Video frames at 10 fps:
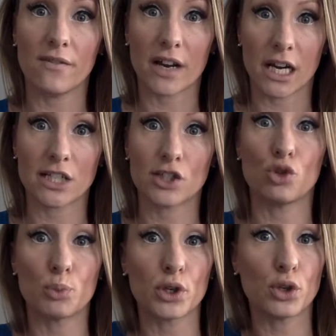very
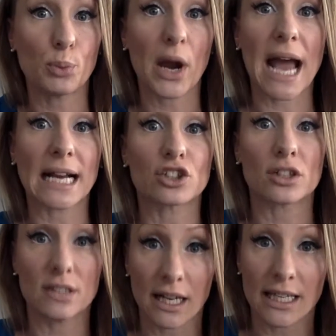super duper extra
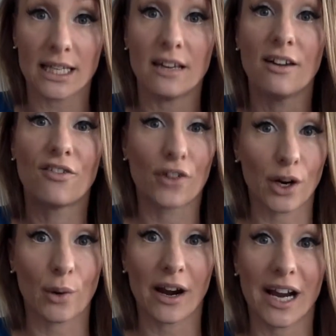lucky for
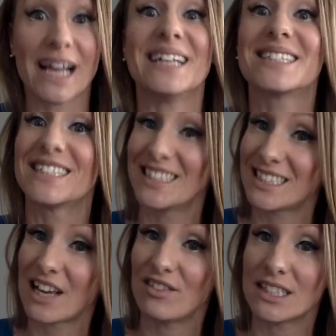Aquarius, the
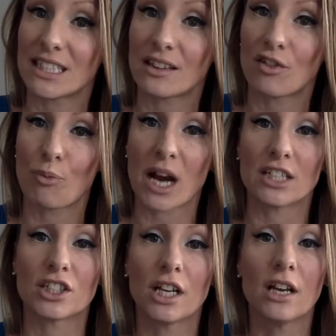17th of March.